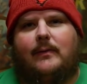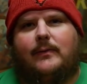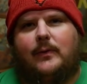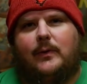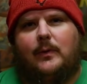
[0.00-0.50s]

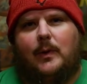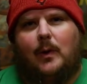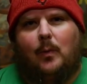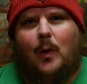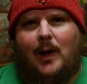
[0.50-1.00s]
through
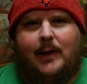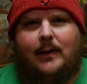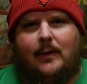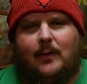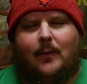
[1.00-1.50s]

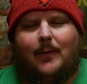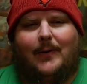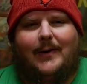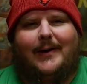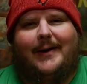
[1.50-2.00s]
1
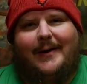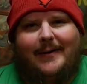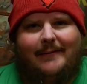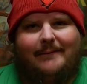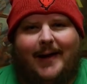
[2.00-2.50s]
or
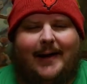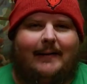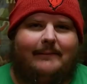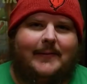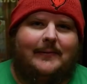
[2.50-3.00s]

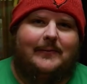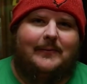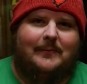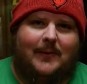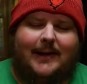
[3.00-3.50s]
5
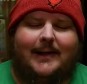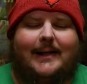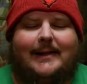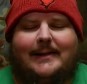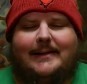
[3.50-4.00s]
through 1.